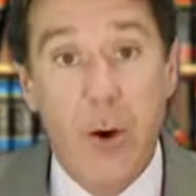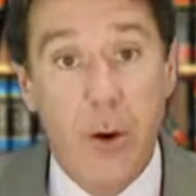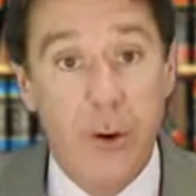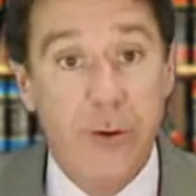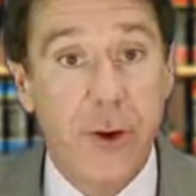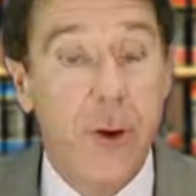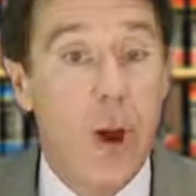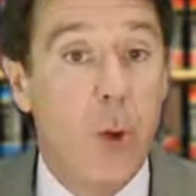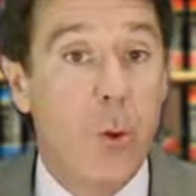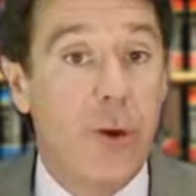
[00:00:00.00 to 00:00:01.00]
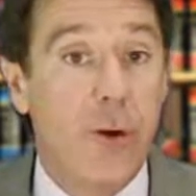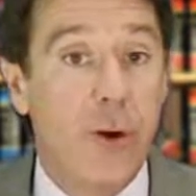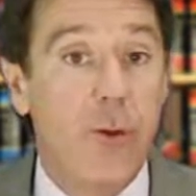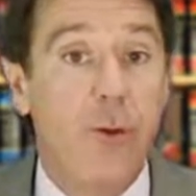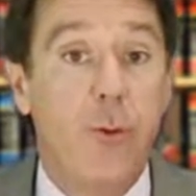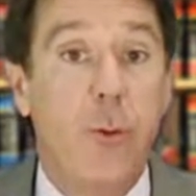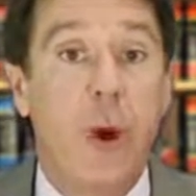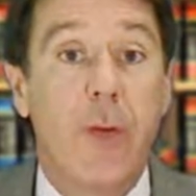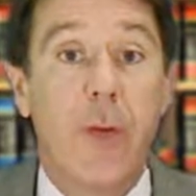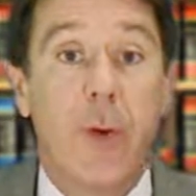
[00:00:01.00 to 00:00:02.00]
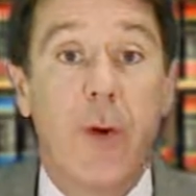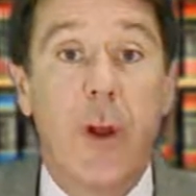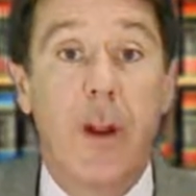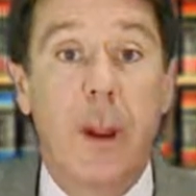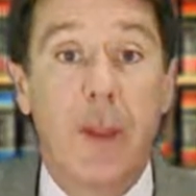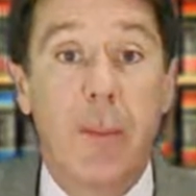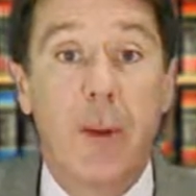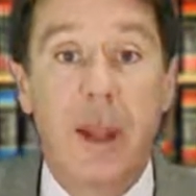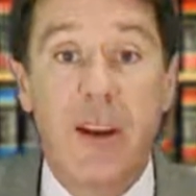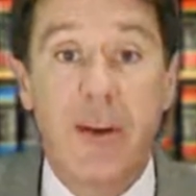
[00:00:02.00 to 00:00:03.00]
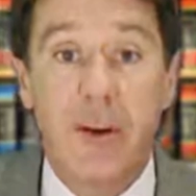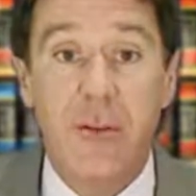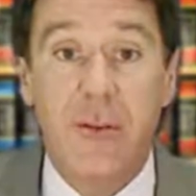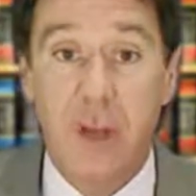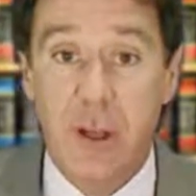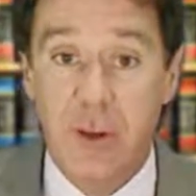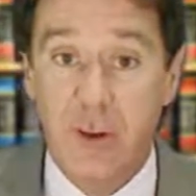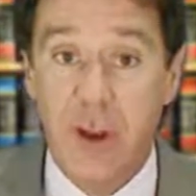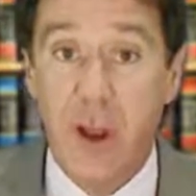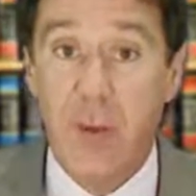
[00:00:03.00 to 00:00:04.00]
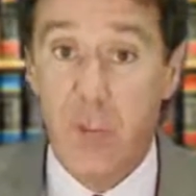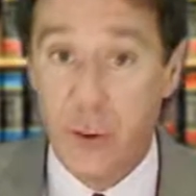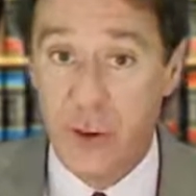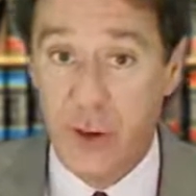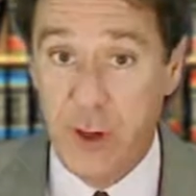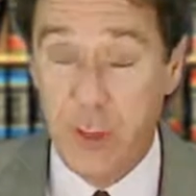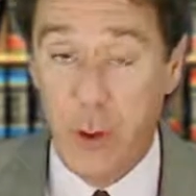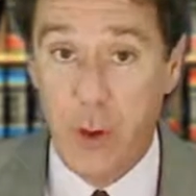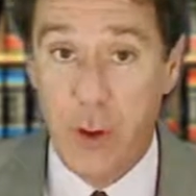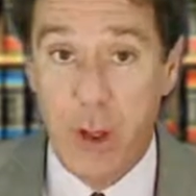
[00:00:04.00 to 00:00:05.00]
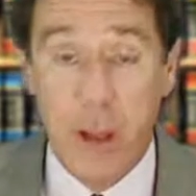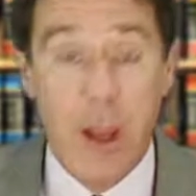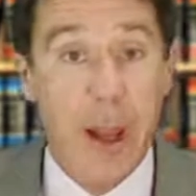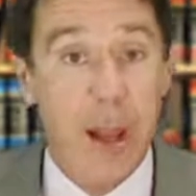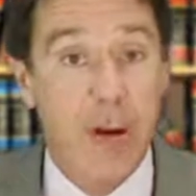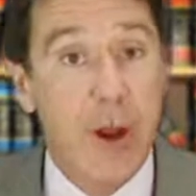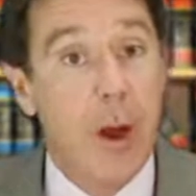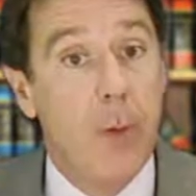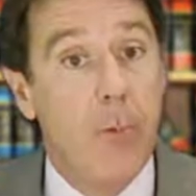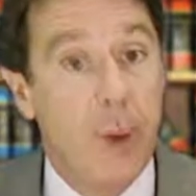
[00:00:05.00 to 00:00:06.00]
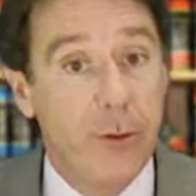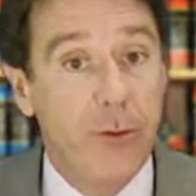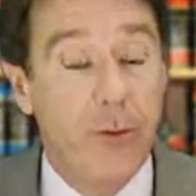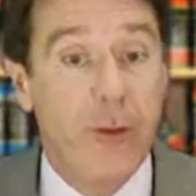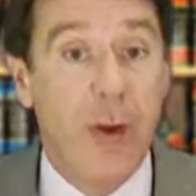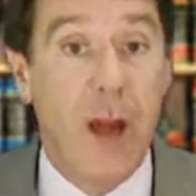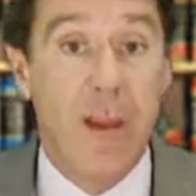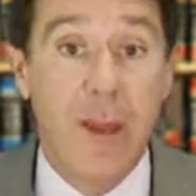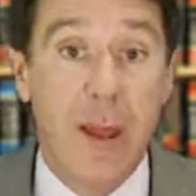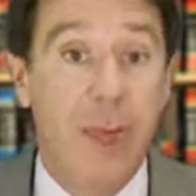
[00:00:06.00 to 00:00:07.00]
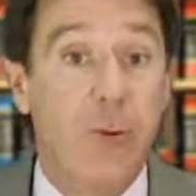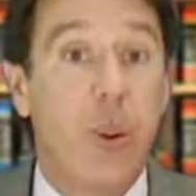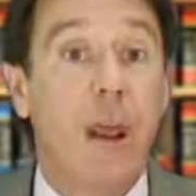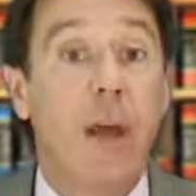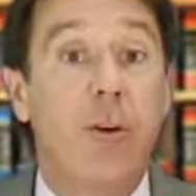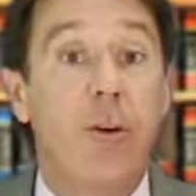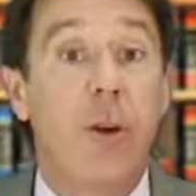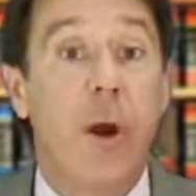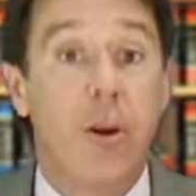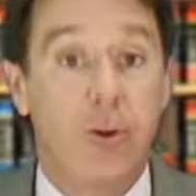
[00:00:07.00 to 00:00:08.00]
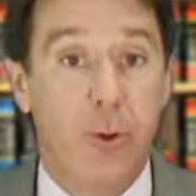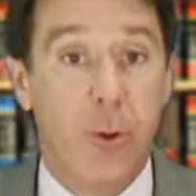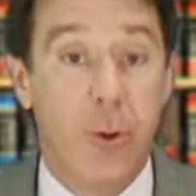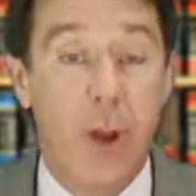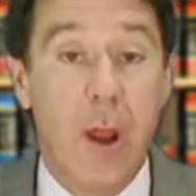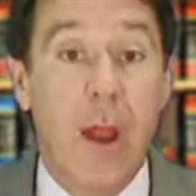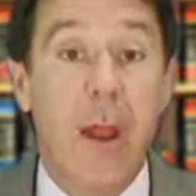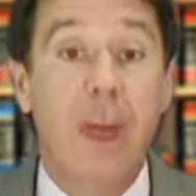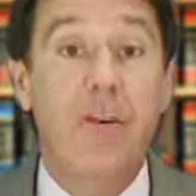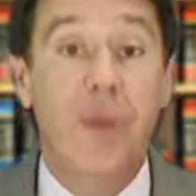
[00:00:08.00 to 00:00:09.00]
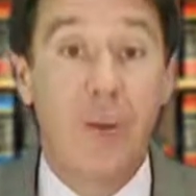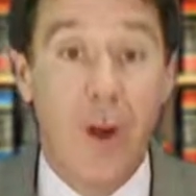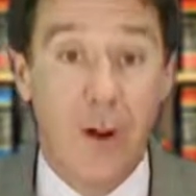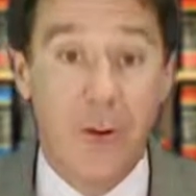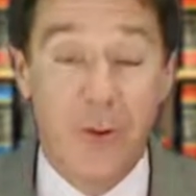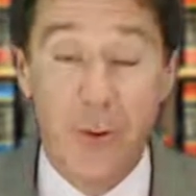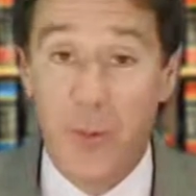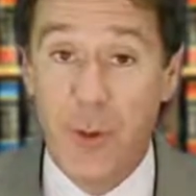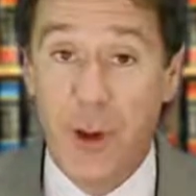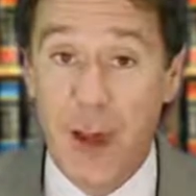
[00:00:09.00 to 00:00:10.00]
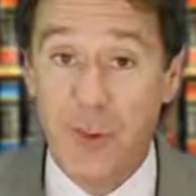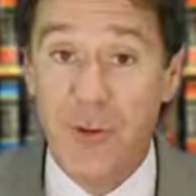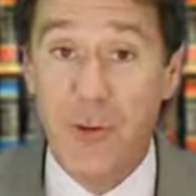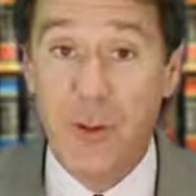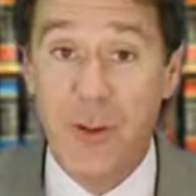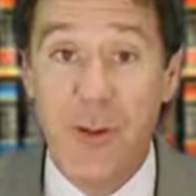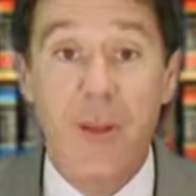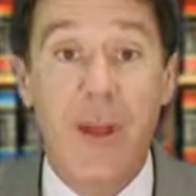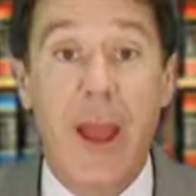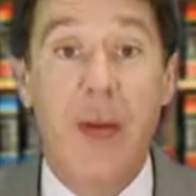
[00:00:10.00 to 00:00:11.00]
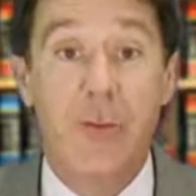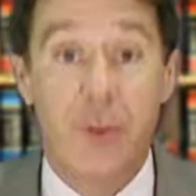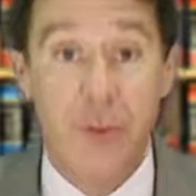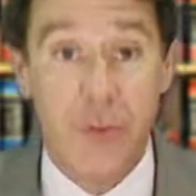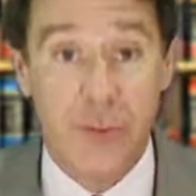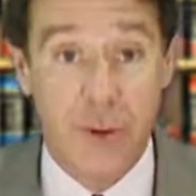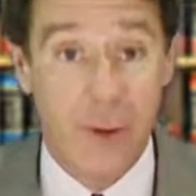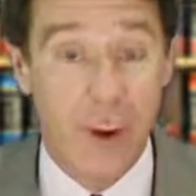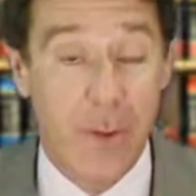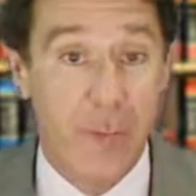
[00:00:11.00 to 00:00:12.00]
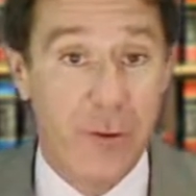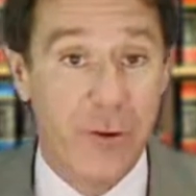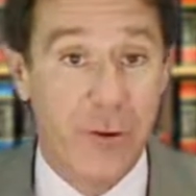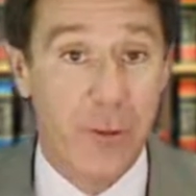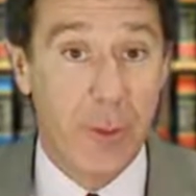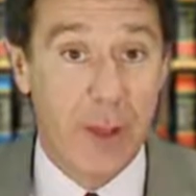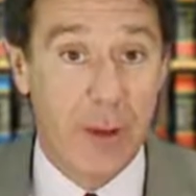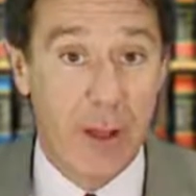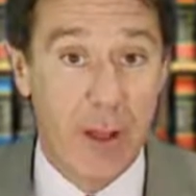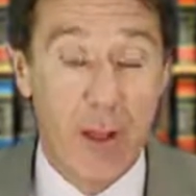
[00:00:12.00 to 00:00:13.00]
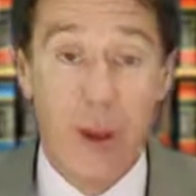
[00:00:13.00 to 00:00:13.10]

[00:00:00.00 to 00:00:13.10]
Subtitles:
Also, we turn to whether or not a plaintiff is foreseeable. And most of us, I think, as we enter law school perhaps with the Andrews view of foreseeability.